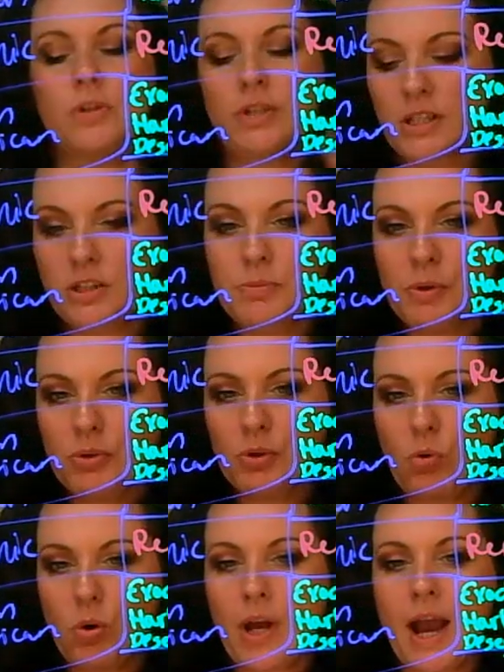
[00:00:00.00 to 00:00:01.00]
and that's going to be with the
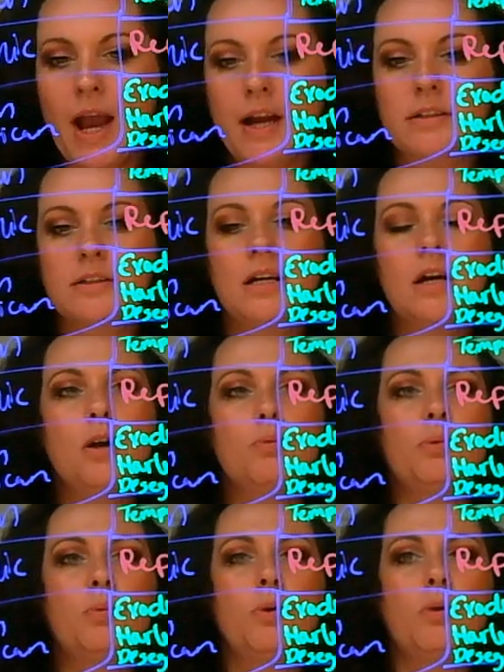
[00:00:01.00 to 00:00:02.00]
Quota Act,
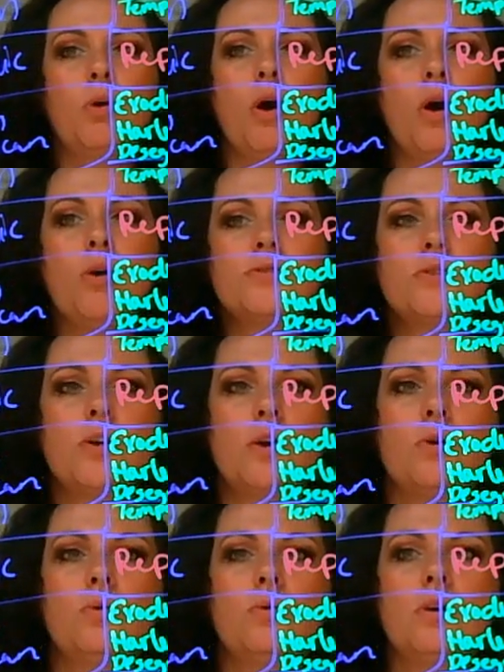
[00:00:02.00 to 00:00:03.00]
but we will also